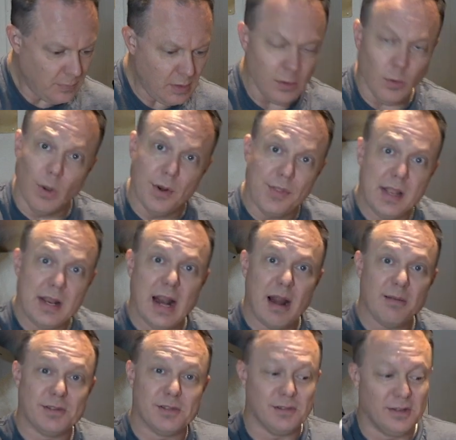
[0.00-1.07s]
The one thing that
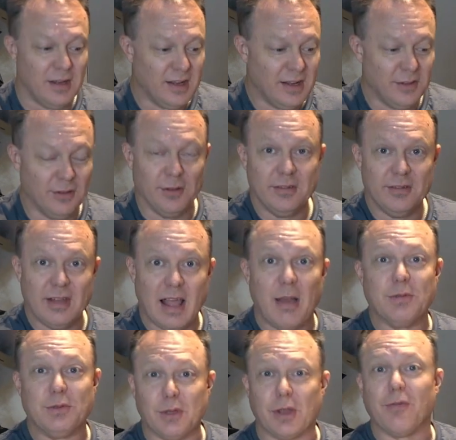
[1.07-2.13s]
I
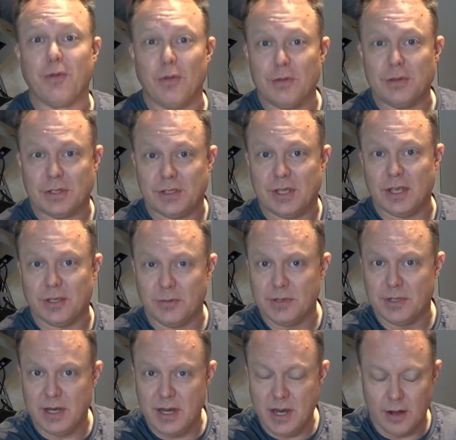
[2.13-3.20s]
was looking for those accessories
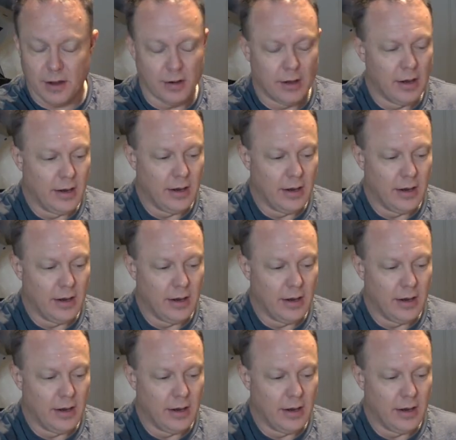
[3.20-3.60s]
in here,